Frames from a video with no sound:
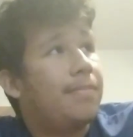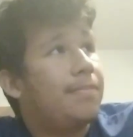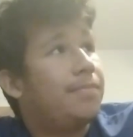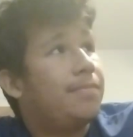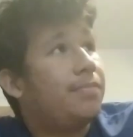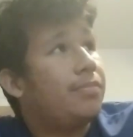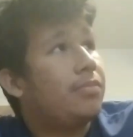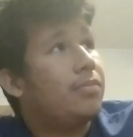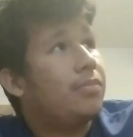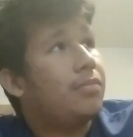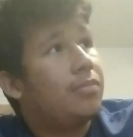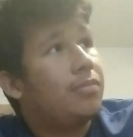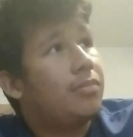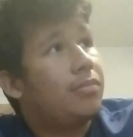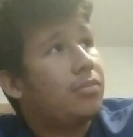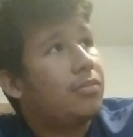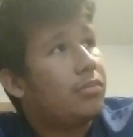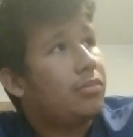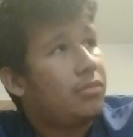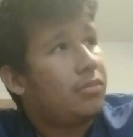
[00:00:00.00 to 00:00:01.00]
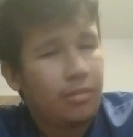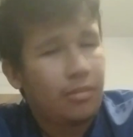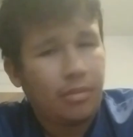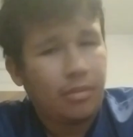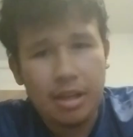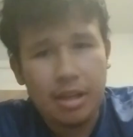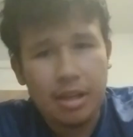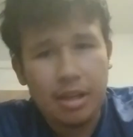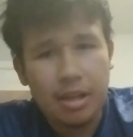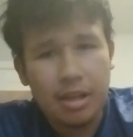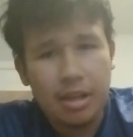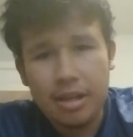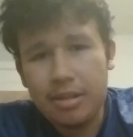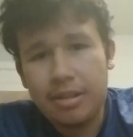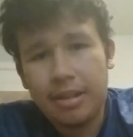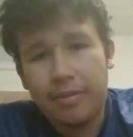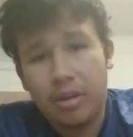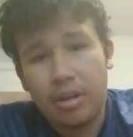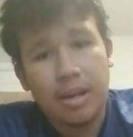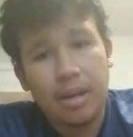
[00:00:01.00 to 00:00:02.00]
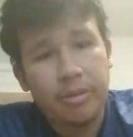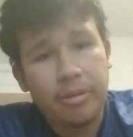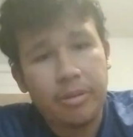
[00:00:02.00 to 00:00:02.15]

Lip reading: is a phenomenal, phenomenal movie.